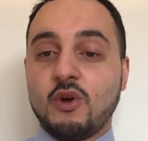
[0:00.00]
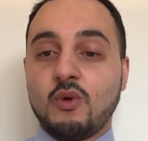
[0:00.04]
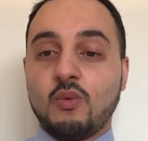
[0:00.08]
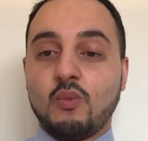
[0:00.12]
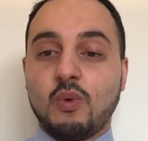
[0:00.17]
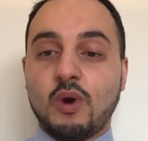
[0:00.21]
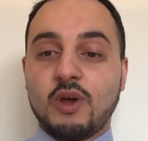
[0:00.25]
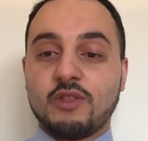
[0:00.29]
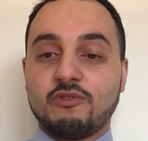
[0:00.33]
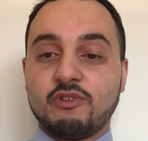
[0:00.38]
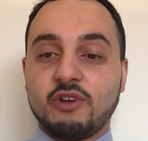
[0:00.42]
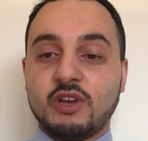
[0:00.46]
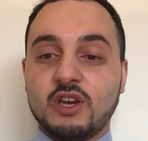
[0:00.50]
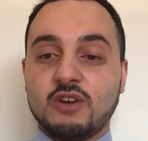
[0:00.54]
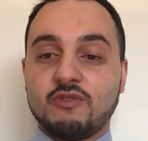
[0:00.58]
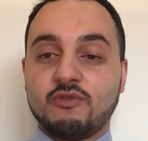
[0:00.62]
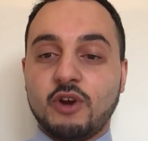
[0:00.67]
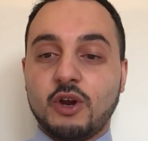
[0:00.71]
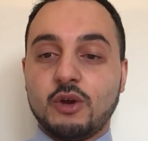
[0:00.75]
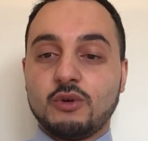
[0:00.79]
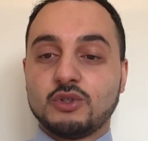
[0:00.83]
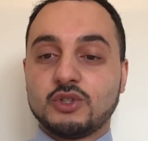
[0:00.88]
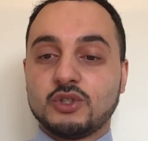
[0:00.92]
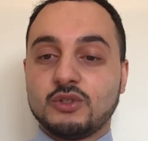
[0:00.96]
Weathering and
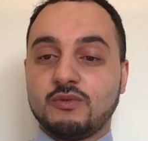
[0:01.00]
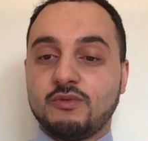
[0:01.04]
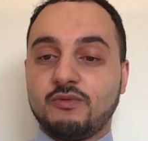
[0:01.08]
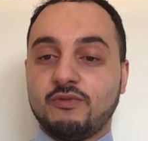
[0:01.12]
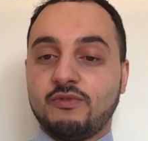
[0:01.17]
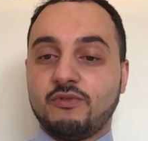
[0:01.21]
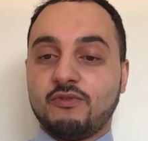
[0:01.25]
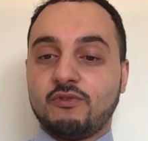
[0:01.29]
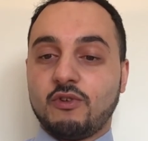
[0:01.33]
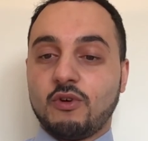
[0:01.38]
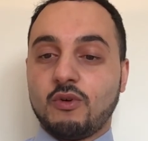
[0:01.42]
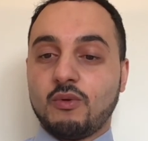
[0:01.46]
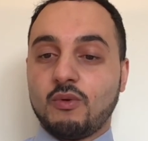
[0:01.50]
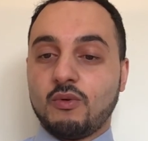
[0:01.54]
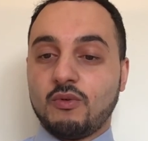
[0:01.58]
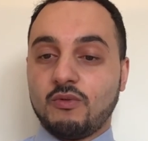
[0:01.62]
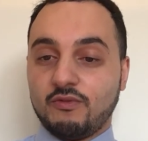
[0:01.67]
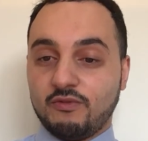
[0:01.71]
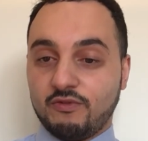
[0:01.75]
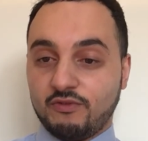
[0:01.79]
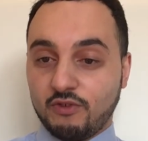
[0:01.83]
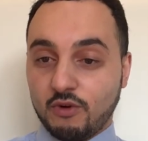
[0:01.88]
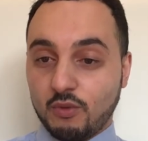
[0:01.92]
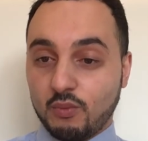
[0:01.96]
erosion
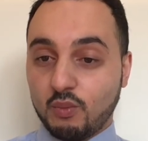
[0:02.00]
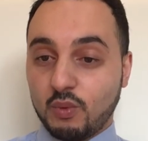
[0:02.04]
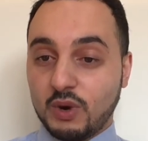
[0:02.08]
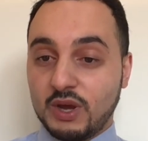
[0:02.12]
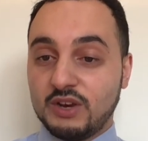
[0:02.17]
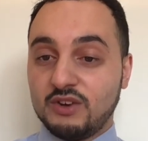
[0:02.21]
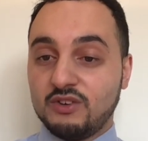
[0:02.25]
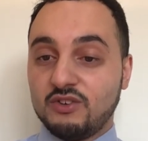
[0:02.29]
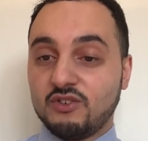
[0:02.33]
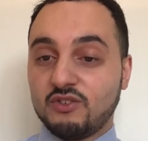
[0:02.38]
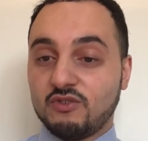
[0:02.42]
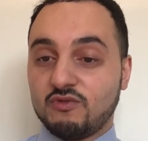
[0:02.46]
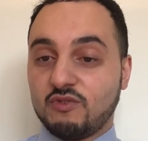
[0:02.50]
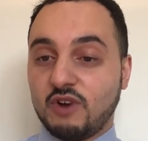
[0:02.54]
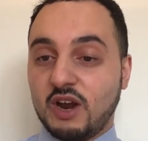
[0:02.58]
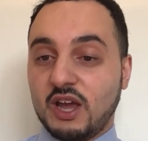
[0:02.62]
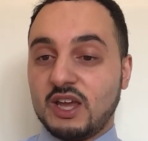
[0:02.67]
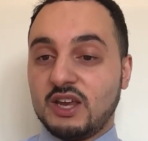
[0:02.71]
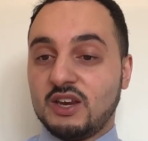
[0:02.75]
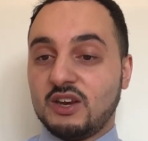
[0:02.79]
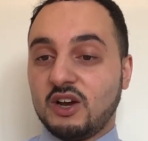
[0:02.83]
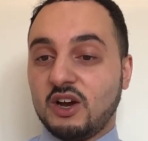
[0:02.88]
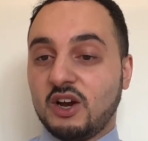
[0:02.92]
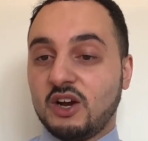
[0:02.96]
from wind,
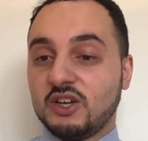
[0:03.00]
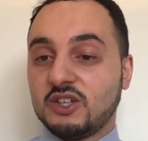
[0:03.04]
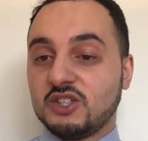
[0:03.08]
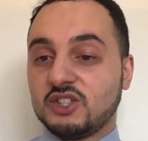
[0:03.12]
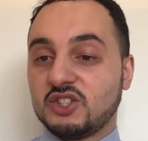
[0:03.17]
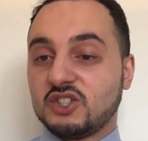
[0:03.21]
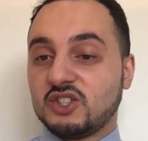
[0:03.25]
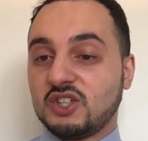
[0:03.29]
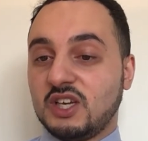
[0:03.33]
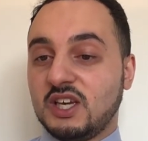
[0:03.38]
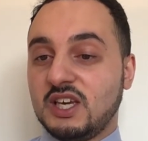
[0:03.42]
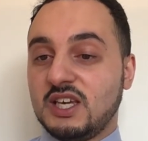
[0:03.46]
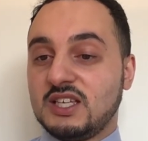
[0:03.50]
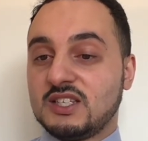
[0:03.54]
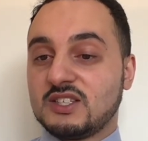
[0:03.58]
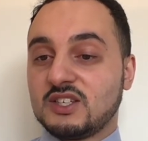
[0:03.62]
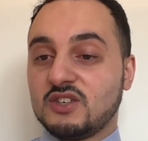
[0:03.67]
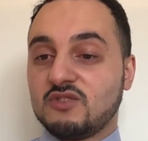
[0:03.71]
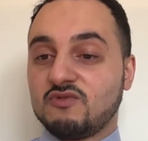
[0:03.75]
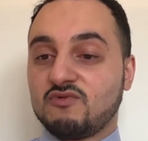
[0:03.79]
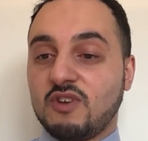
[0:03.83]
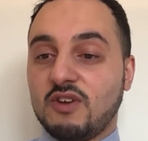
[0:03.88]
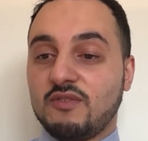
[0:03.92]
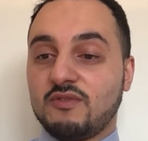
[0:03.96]
rain, ice, heat
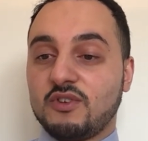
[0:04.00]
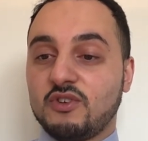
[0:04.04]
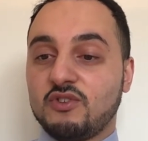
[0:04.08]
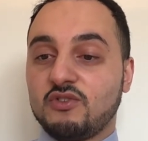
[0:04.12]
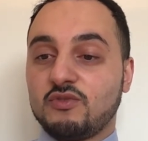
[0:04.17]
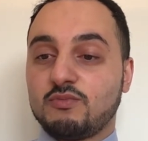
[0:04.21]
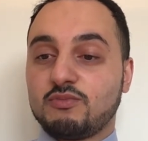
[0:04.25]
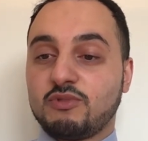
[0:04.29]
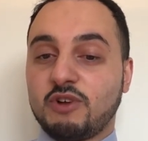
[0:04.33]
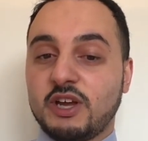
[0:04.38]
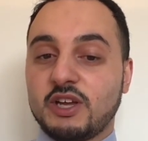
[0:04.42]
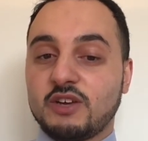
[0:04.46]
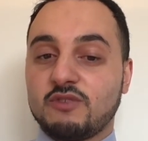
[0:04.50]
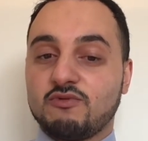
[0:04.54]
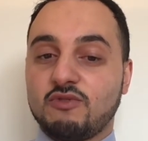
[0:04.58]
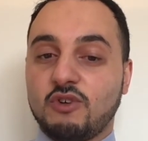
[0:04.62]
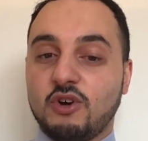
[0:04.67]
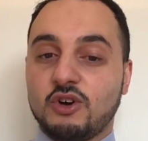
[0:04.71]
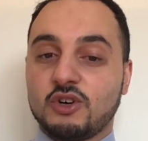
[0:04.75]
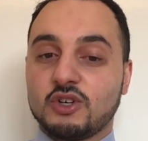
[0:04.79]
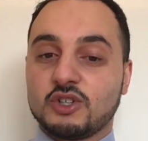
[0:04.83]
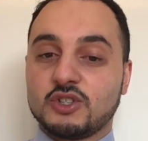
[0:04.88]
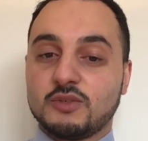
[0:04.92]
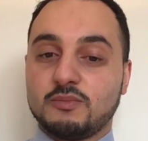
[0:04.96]
and rivers break
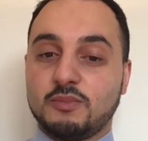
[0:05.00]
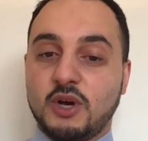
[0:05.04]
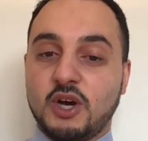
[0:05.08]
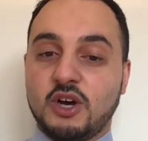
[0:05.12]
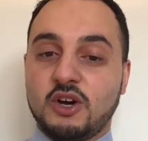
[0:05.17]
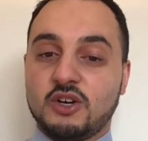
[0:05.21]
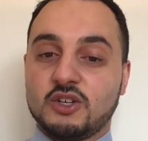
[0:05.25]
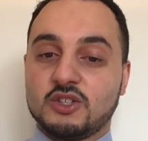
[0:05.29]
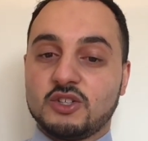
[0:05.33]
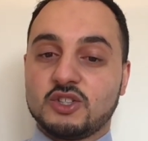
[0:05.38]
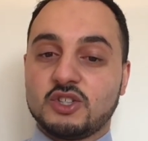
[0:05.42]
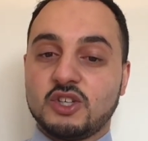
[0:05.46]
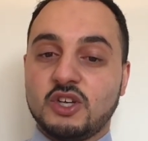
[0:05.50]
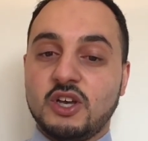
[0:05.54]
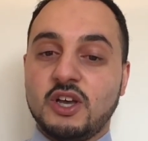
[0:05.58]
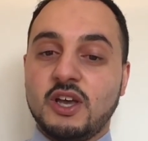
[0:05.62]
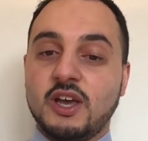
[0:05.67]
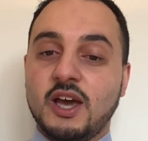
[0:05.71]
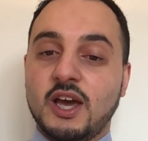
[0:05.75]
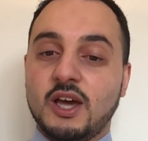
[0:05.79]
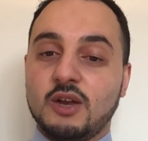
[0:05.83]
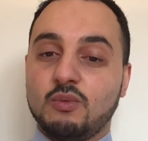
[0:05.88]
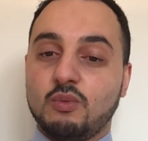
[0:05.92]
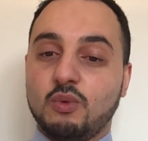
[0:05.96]
rocks apart
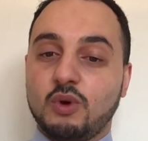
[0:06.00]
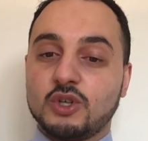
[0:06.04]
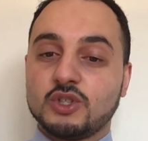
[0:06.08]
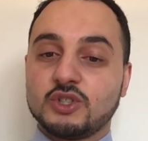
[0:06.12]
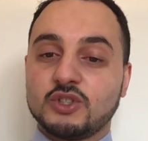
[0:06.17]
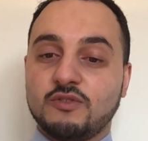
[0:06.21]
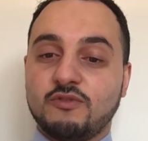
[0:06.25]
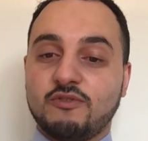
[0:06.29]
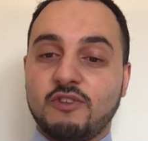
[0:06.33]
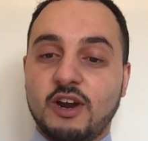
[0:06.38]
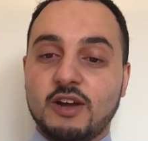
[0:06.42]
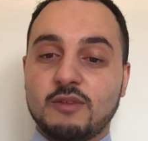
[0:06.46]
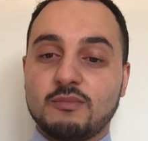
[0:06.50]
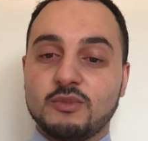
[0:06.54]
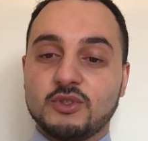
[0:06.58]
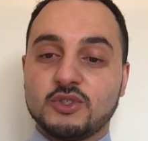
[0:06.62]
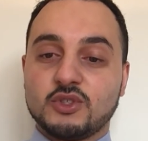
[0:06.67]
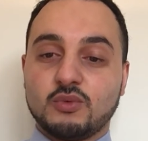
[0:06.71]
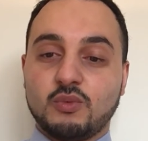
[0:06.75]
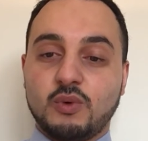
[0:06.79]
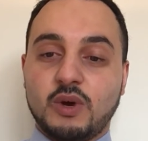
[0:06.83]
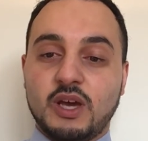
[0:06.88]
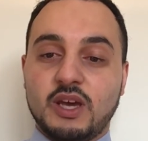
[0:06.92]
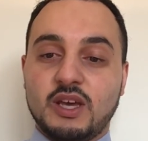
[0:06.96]
and wash the fragments
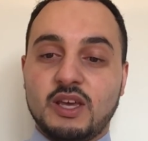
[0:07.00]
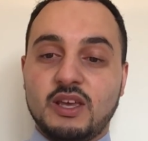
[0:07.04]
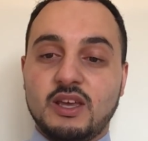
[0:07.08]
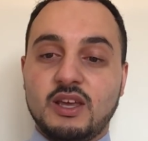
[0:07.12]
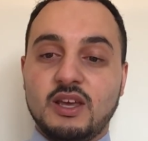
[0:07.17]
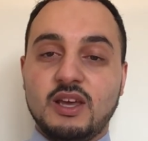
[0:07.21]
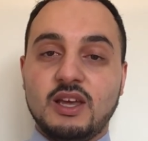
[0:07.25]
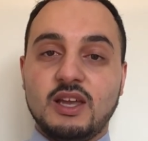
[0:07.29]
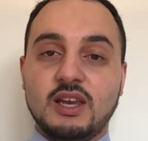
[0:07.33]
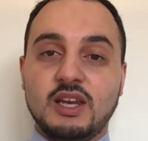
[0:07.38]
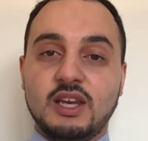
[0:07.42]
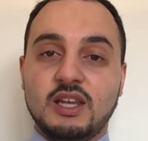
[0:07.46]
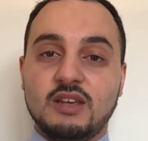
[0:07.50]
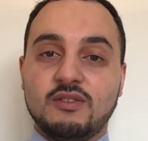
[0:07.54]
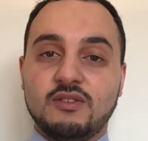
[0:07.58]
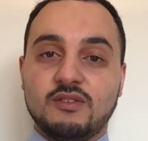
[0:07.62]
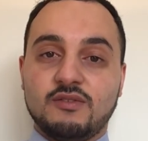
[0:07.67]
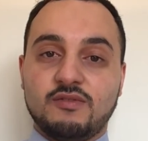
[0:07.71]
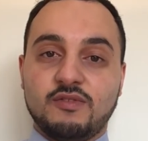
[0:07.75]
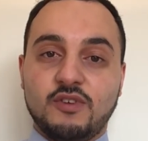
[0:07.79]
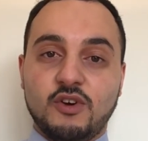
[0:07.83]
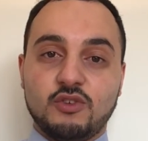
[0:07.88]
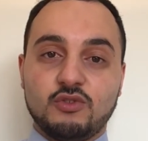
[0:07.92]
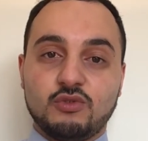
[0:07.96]
away, leaving
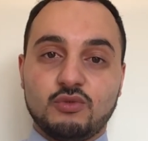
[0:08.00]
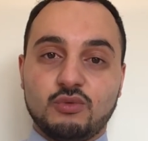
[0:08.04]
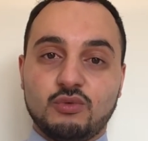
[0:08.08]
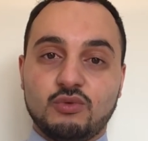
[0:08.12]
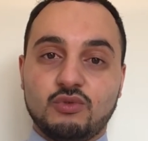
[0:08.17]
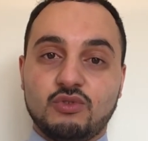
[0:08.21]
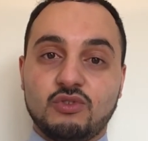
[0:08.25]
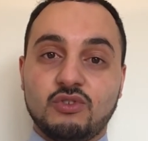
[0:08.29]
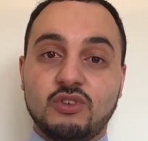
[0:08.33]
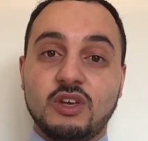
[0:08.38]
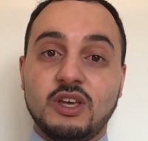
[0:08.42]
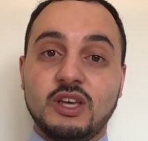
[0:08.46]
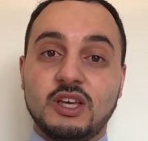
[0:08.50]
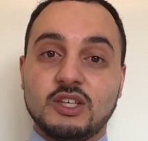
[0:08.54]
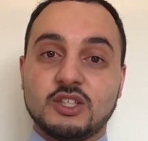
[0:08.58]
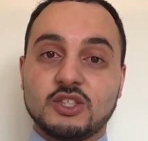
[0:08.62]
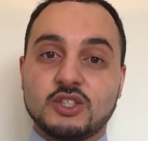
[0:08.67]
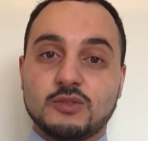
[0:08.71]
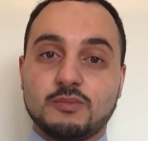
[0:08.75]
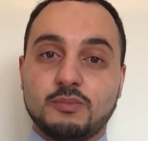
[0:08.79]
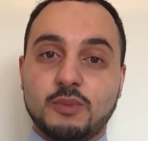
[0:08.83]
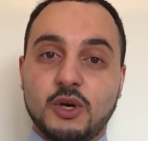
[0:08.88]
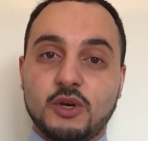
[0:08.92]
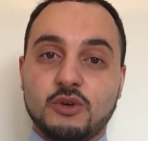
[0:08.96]
fossils
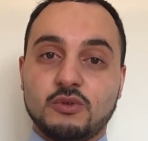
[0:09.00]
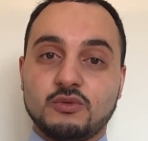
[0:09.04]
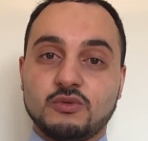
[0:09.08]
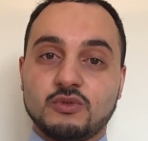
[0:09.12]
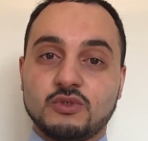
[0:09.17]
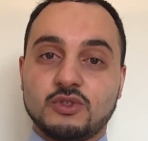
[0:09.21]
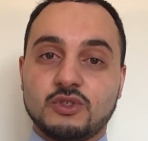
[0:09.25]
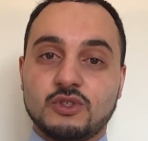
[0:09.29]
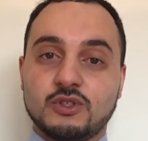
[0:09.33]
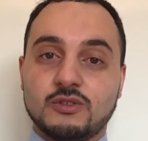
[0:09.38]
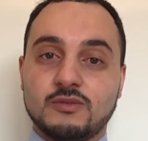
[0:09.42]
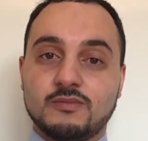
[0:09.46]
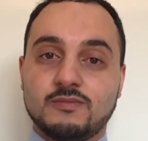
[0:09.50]
exposed.